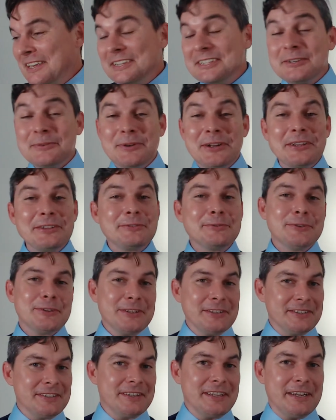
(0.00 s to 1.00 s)
So what else will
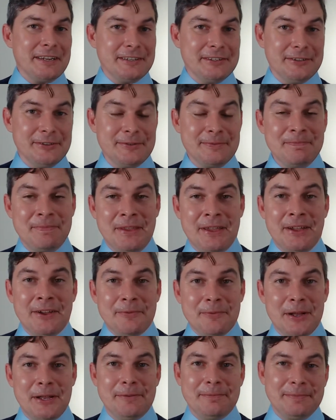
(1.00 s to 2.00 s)
this thing do?
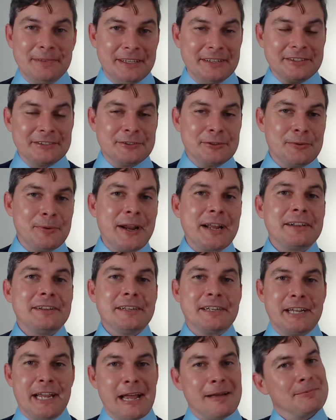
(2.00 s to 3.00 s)
Well, it'll
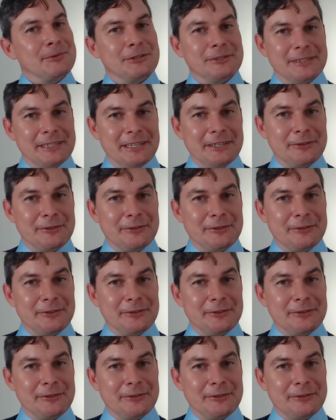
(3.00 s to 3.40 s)
directly capture leads